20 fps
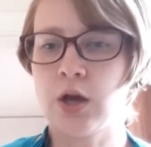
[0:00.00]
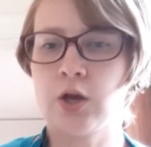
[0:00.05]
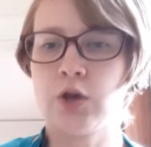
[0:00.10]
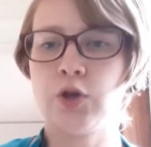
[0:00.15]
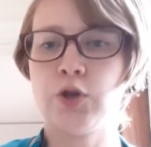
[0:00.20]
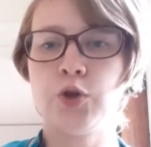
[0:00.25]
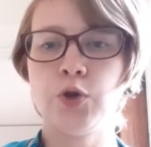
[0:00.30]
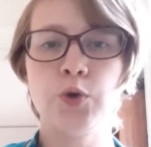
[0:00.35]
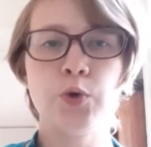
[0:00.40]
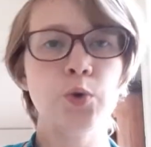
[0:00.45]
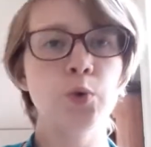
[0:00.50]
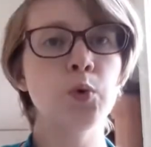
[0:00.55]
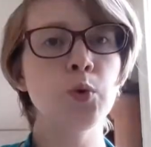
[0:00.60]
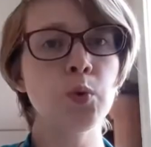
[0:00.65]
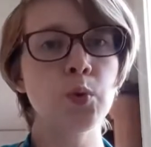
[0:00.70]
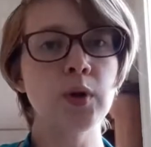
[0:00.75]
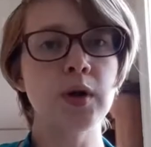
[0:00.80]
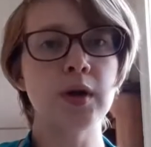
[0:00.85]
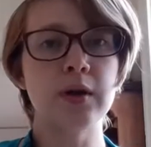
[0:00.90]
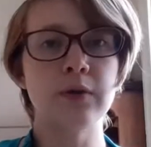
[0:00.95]

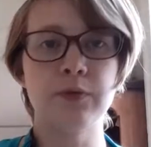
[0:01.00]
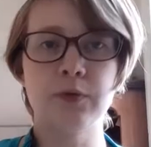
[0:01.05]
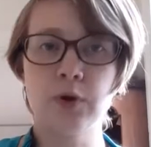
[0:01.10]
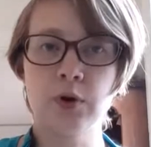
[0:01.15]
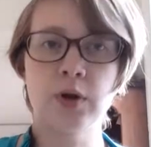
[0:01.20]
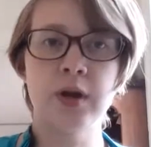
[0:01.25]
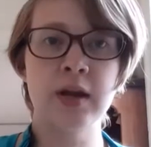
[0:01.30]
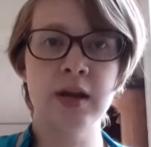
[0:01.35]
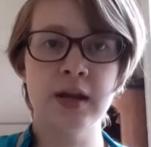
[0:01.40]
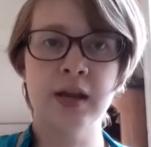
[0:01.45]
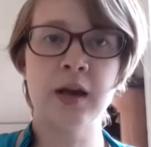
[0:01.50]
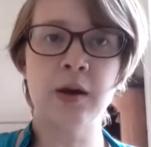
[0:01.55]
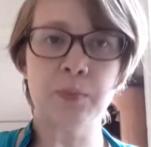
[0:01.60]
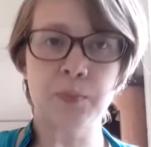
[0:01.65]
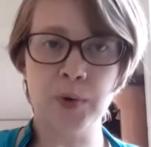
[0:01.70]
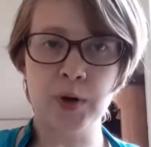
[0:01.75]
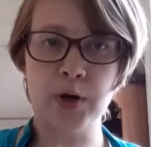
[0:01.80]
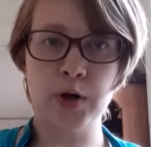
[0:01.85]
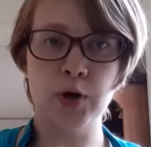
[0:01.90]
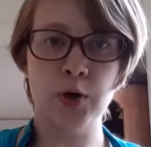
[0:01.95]
If you're heating up
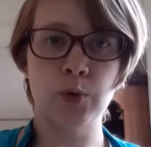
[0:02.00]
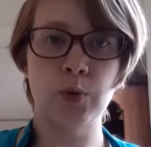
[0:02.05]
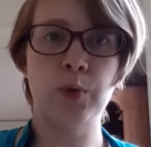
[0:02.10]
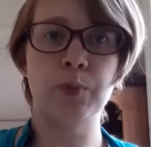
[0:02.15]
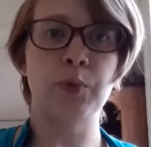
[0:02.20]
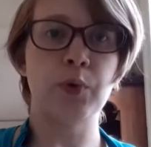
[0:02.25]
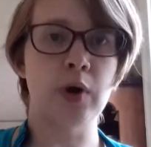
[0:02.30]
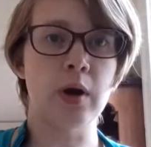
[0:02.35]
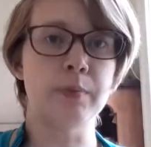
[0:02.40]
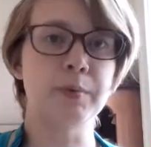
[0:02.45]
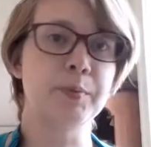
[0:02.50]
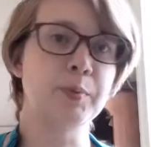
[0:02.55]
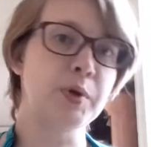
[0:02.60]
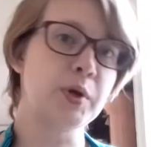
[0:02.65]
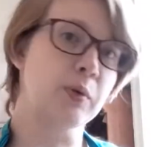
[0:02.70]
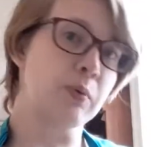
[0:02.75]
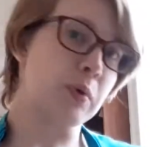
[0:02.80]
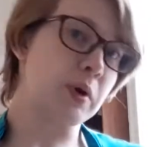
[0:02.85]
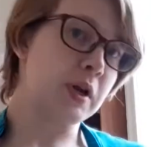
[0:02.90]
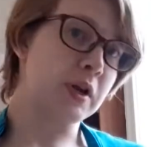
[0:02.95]
butter, will probably
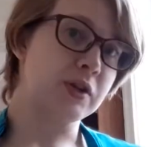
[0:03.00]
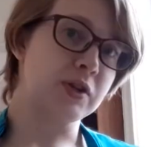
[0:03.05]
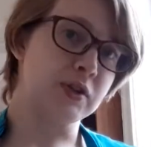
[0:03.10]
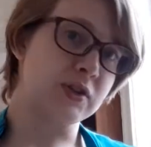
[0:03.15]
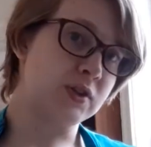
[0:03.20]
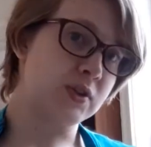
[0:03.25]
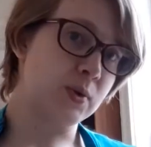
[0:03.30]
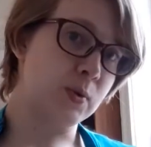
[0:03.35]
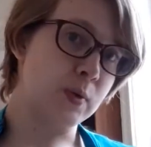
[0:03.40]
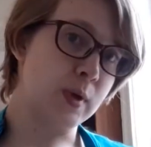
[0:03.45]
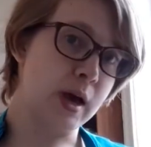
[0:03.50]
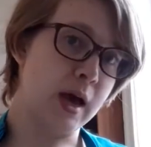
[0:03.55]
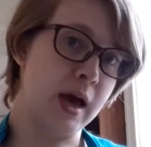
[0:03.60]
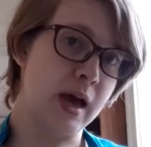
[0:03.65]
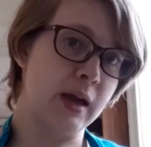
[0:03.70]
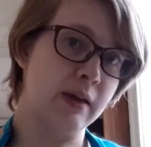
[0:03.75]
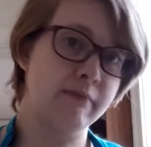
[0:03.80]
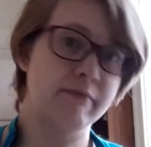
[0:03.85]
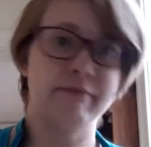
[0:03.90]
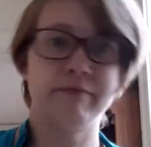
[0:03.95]
want to just do
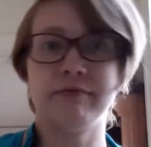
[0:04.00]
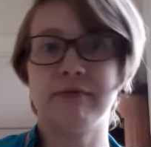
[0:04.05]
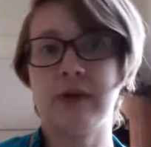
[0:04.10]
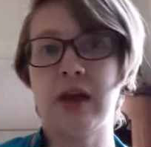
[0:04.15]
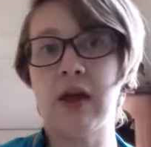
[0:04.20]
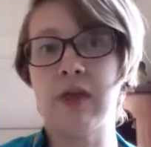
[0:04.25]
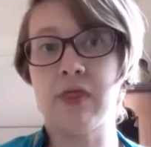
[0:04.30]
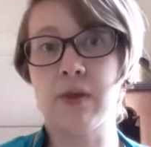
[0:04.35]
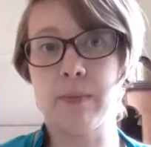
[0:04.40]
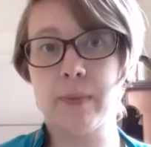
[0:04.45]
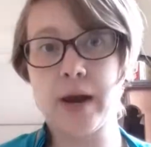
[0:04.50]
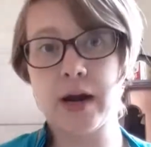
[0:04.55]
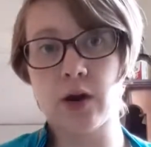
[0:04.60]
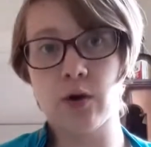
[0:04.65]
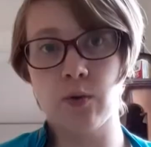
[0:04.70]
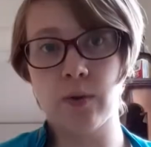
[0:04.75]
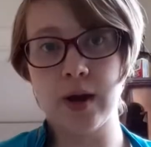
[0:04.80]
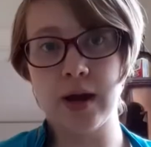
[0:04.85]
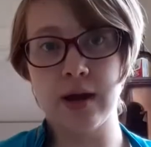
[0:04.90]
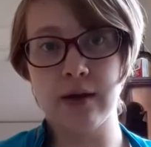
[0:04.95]
that in the
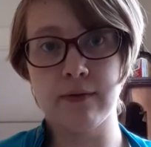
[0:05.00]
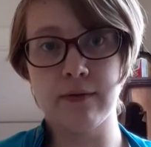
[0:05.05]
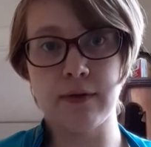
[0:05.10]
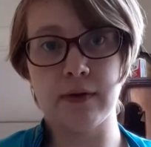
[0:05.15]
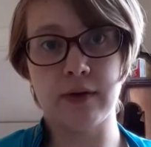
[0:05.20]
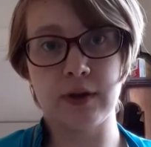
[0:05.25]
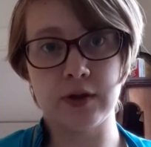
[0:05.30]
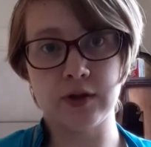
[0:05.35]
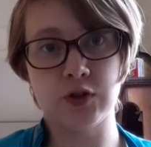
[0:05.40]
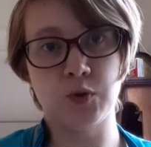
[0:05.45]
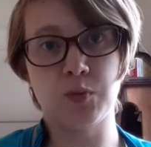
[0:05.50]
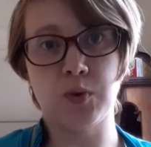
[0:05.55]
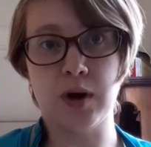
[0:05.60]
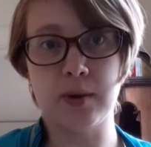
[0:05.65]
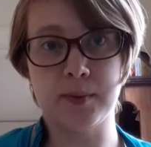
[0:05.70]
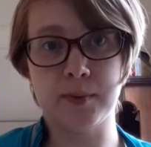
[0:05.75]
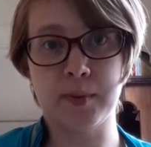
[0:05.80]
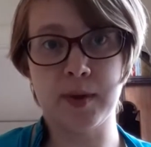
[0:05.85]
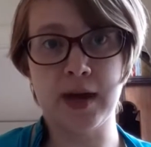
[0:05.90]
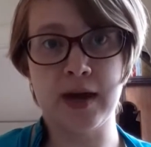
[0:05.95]
microwave because you
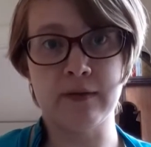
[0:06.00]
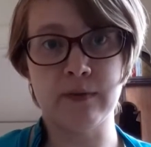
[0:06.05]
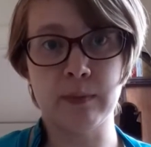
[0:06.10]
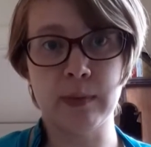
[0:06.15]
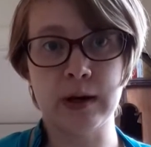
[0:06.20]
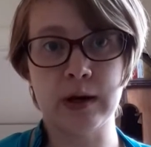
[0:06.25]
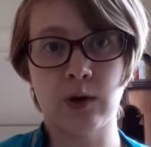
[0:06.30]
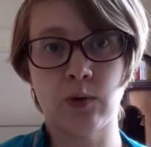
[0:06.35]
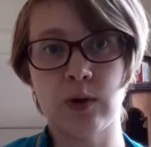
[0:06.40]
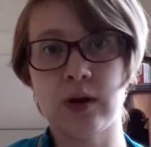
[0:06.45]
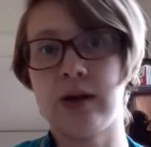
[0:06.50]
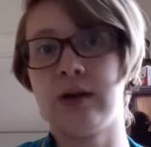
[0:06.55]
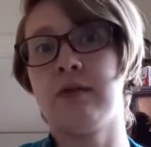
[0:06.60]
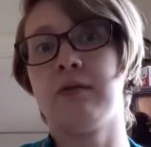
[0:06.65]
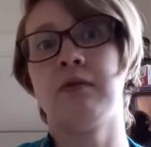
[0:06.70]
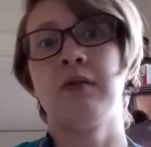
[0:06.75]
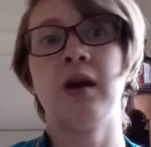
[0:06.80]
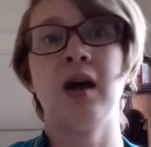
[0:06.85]
probably have a microwave.